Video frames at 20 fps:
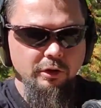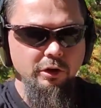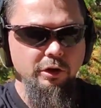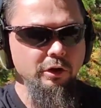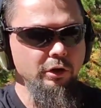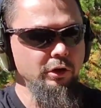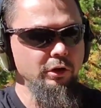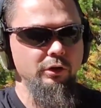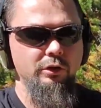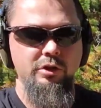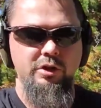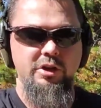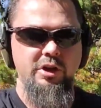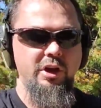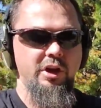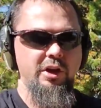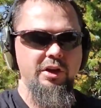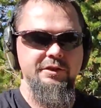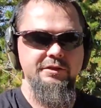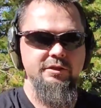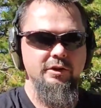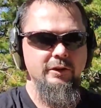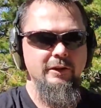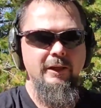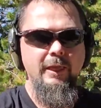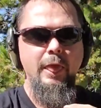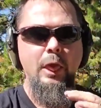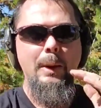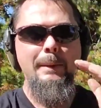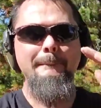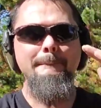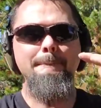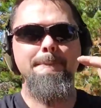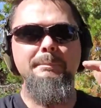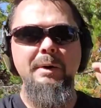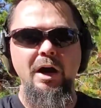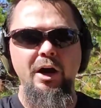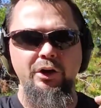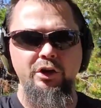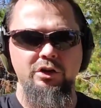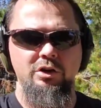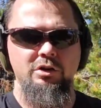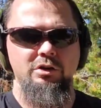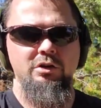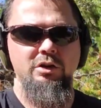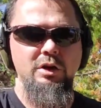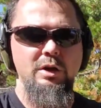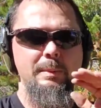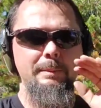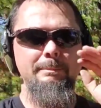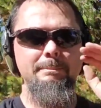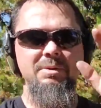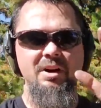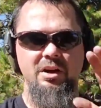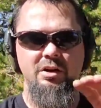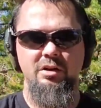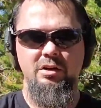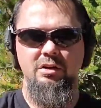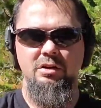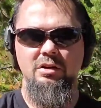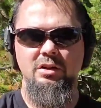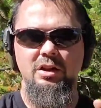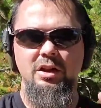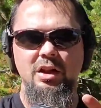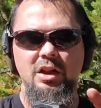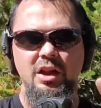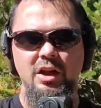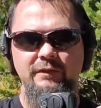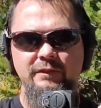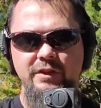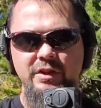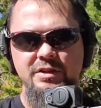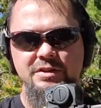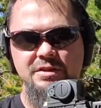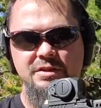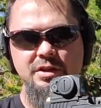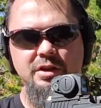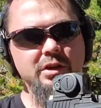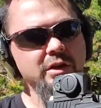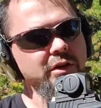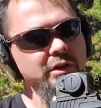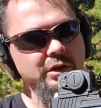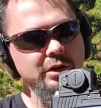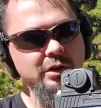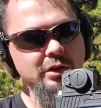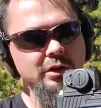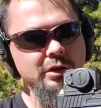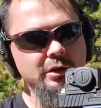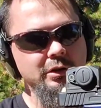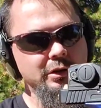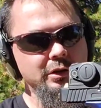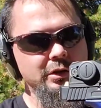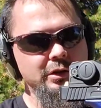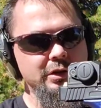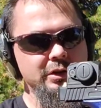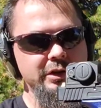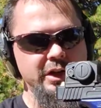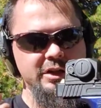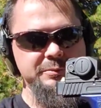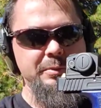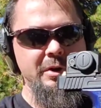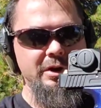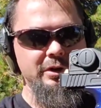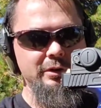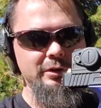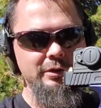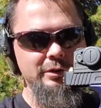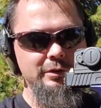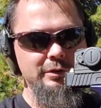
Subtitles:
Oh, guys, butter. Love this. Next barrel.